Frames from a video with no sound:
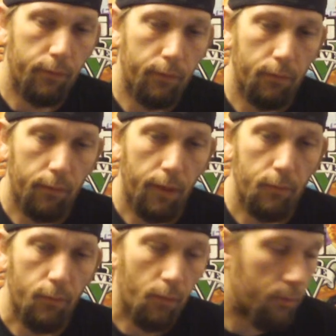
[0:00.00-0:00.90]
the
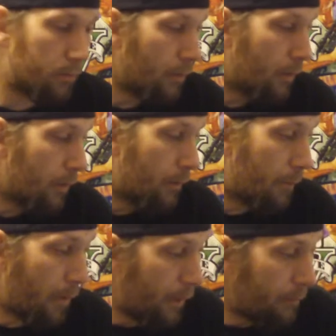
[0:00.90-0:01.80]
headphones.
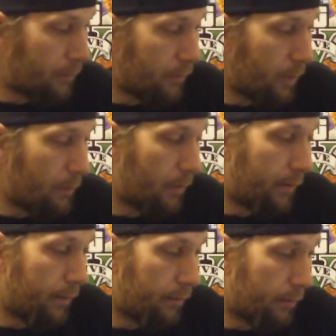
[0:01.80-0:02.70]
But I am excited about
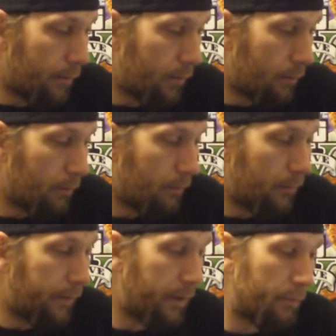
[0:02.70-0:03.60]
getting the
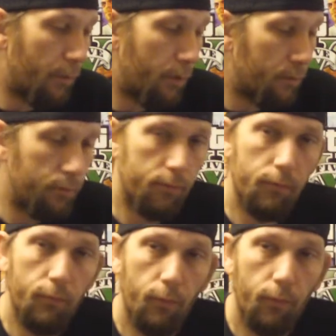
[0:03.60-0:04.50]
Kingdom Hearts
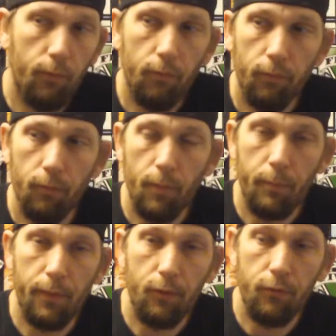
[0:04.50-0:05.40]
for my
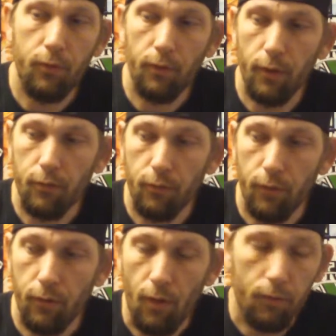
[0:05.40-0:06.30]
PS2 collection.
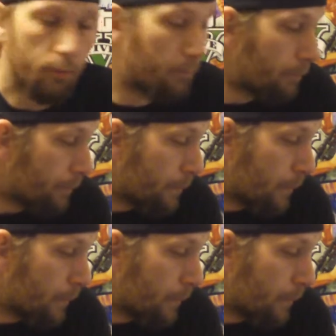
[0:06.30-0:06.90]
So that's awesome.